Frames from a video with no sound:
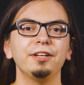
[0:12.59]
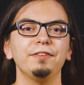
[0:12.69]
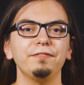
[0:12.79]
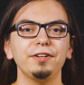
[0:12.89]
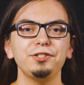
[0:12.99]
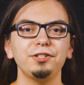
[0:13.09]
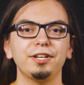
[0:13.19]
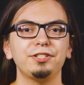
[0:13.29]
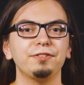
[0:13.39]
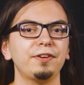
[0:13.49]
Invention,
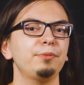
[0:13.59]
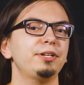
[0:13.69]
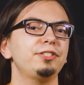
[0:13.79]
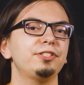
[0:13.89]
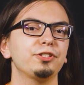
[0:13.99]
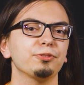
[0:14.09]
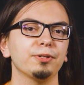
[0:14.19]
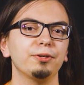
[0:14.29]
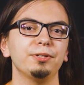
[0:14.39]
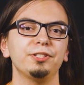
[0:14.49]
as defined by Cicero,